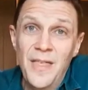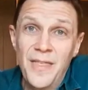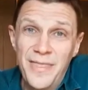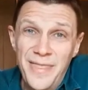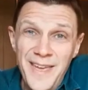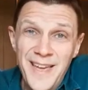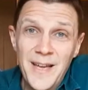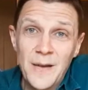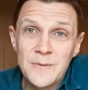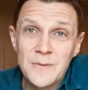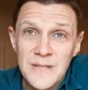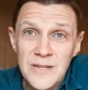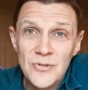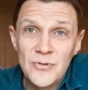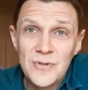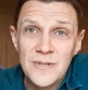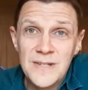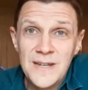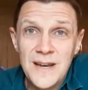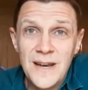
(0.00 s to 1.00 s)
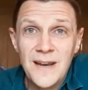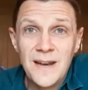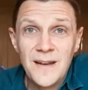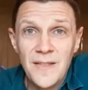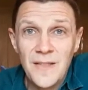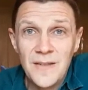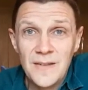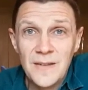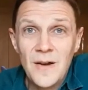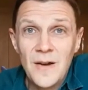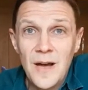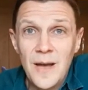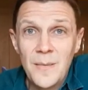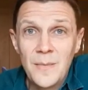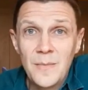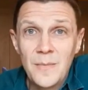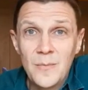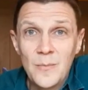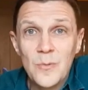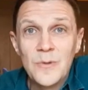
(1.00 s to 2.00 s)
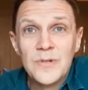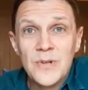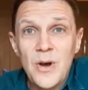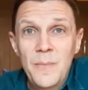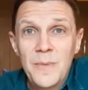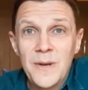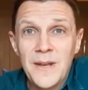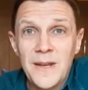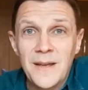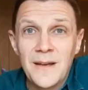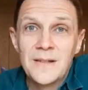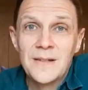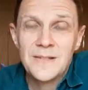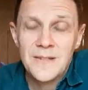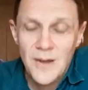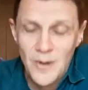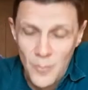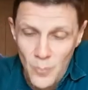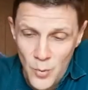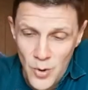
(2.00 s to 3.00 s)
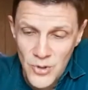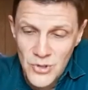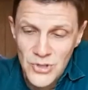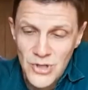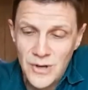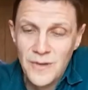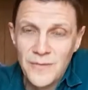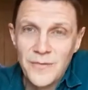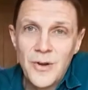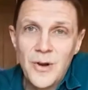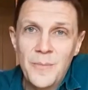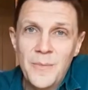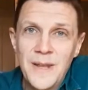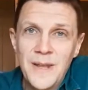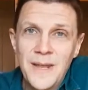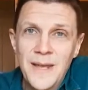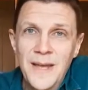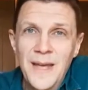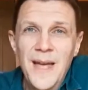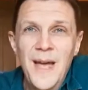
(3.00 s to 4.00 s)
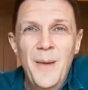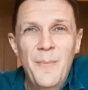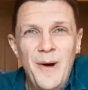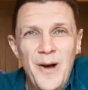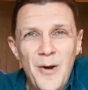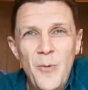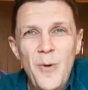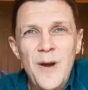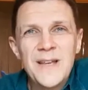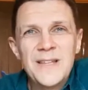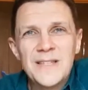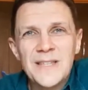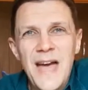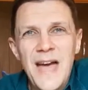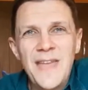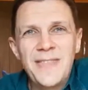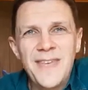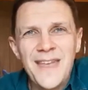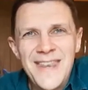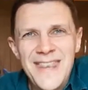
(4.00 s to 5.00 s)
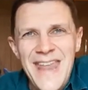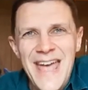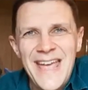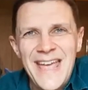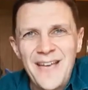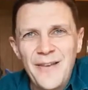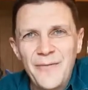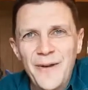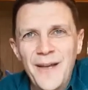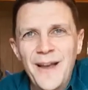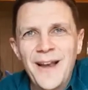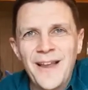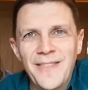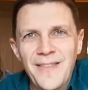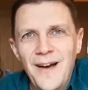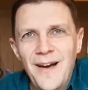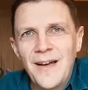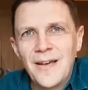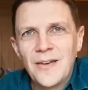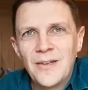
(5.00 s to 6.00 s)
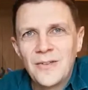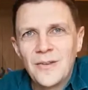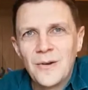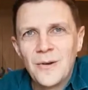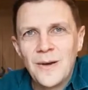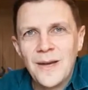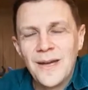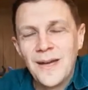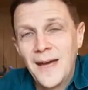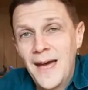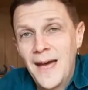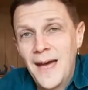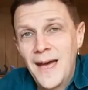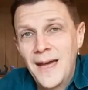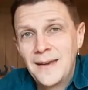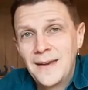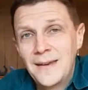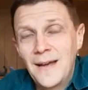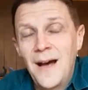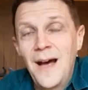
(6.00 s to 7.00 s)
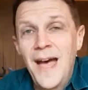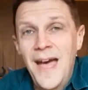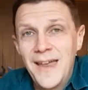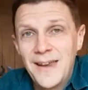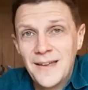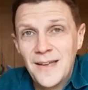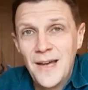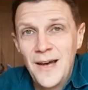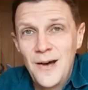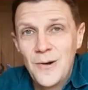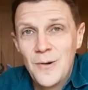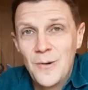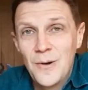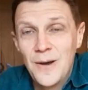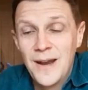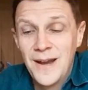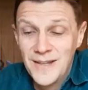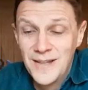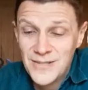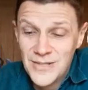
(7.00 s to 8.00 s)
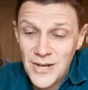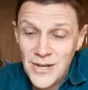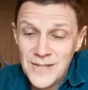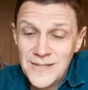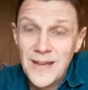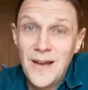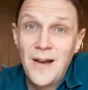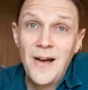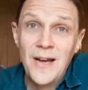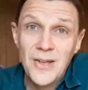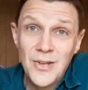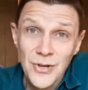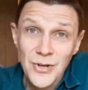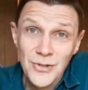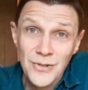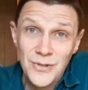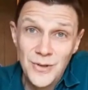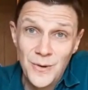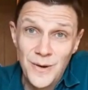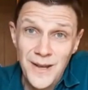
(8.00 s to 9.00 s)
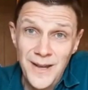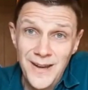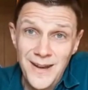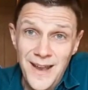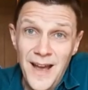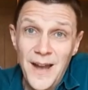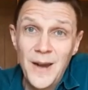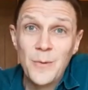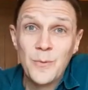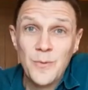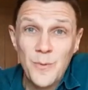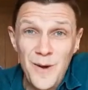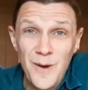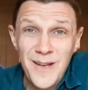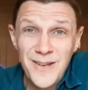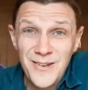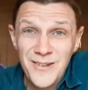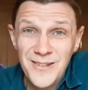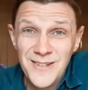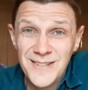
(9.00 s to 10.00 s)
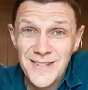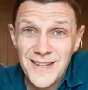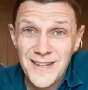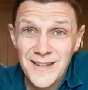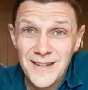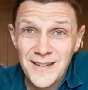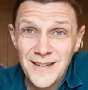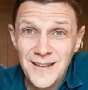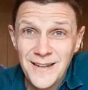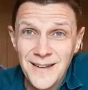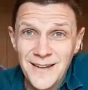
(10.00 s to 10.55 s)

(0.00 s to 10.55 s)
The thing I was interested in at the time was comedy. I used to go and watch a lot of comedy, but I always had that nagging feeling that I could do it, and I had a go, and it turns out I could do it, and I was quite good at it.